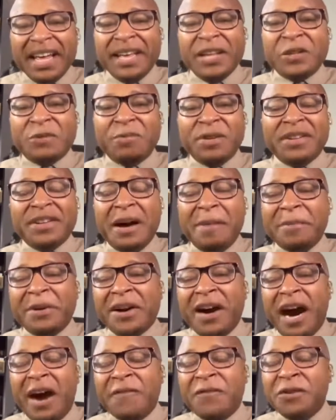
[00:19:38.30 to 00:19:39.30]
It's become
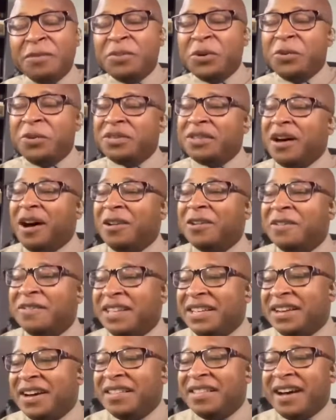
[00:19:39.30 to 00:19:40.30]
comfortable with all
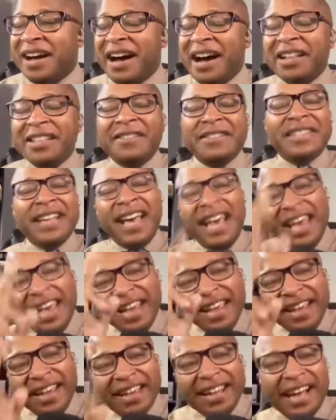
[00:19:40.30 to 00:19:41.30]
of the other olives.
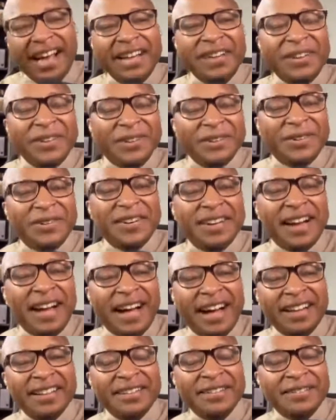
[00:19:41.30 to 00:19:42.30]
Hey, how you doing,
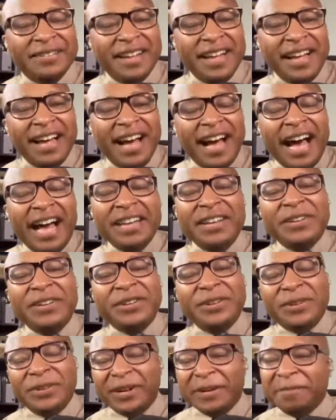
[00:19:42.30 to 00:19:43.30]
Olive? How you
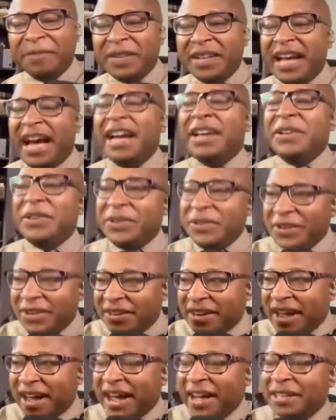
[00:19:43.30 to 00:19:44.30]
doing? How you
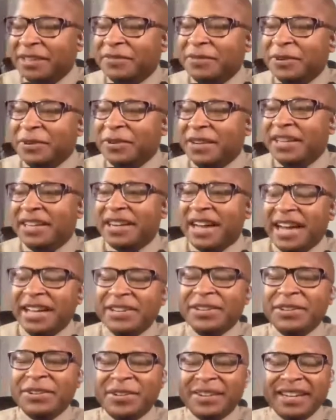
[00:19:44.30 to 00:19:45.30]
doing, Olive Green? How
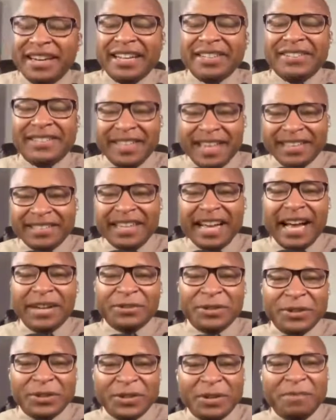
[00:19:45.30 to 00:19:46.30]
you doing? That's that's
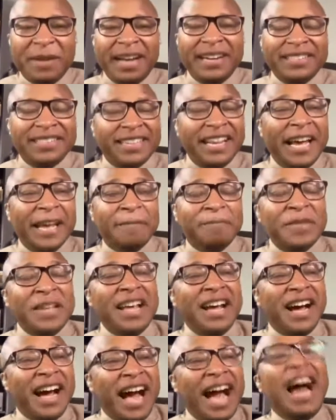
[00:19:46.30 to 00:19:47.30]
actually somebody's name.
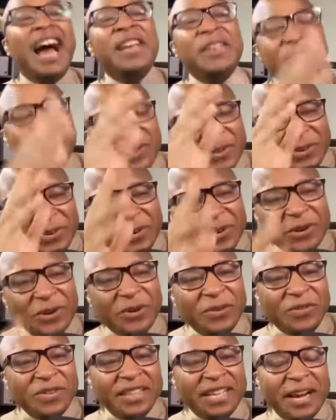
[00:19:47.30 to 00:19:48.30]
Uh, how you doing
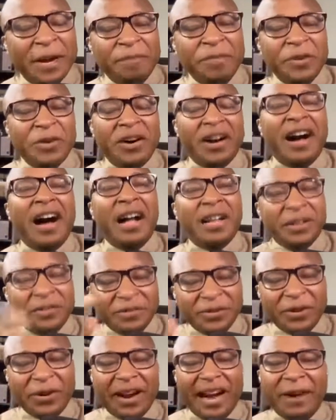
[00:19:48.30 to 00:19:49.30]
over there, or
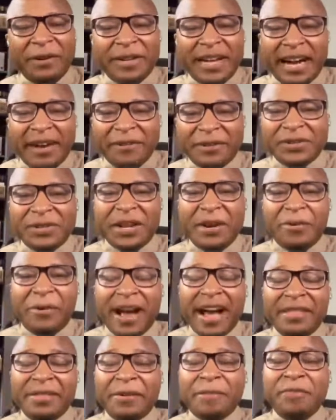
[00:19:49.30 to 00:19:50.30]
Oliver? I, I would say
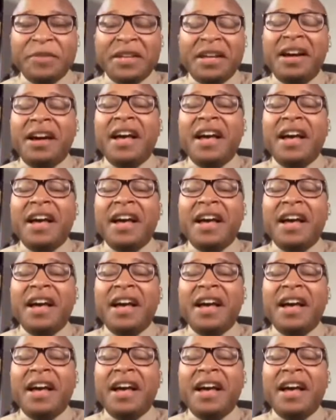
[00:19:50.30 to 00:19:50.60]
rather.